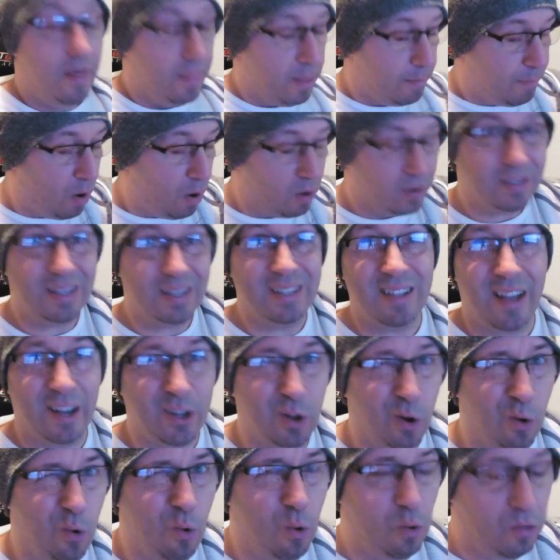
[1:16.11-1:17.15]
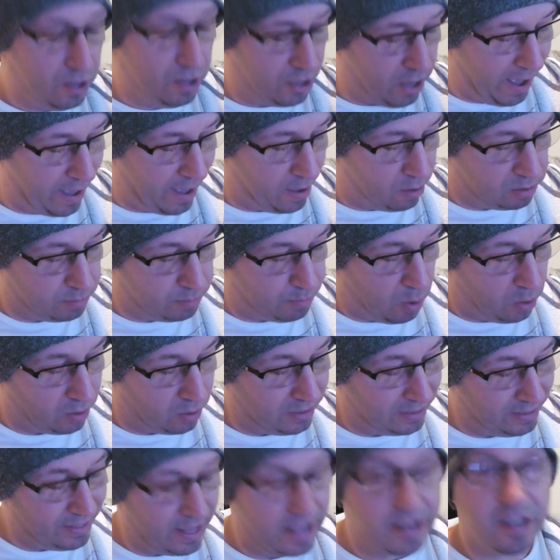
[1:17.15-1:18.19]
The boxes, like all the Chaos
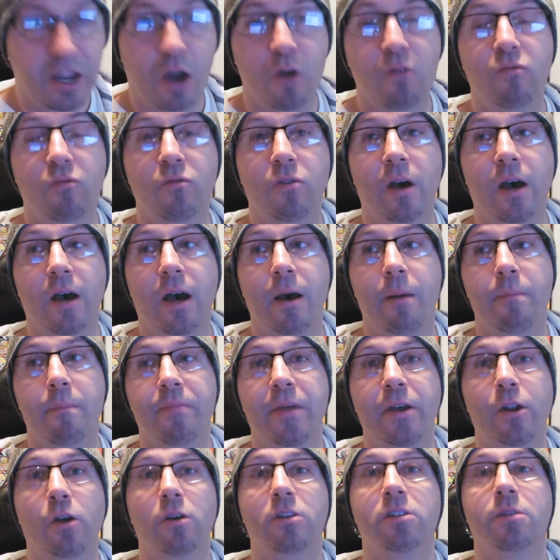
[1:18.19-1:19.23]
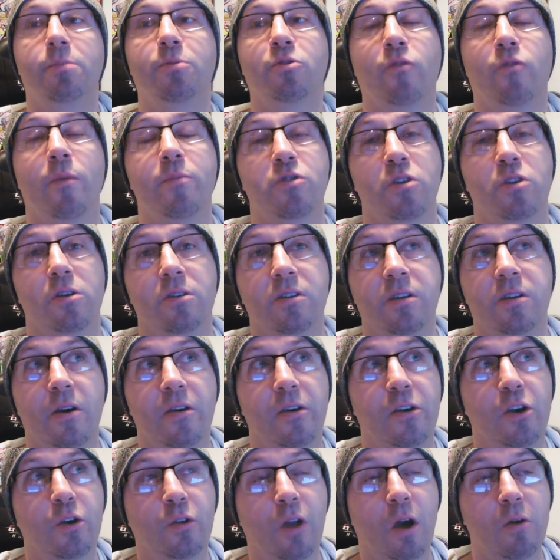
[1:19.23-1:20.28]
boxes, they don't, they're not subscription, so
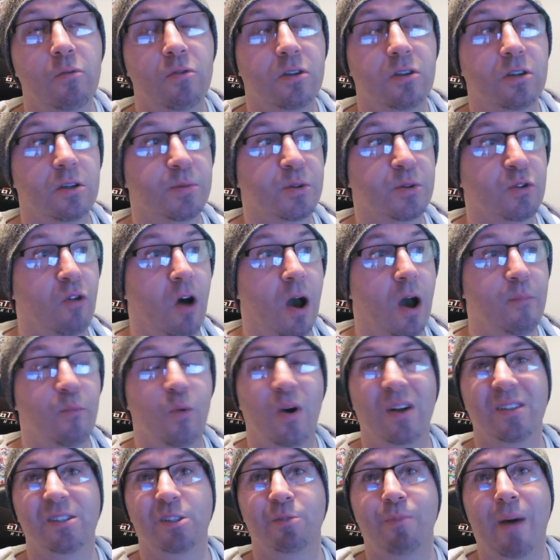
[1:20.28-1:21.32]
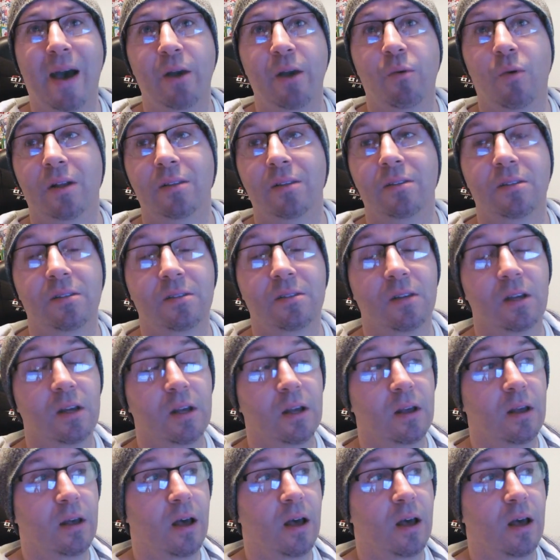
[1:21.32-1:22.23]
you don't subscribe once, pay once,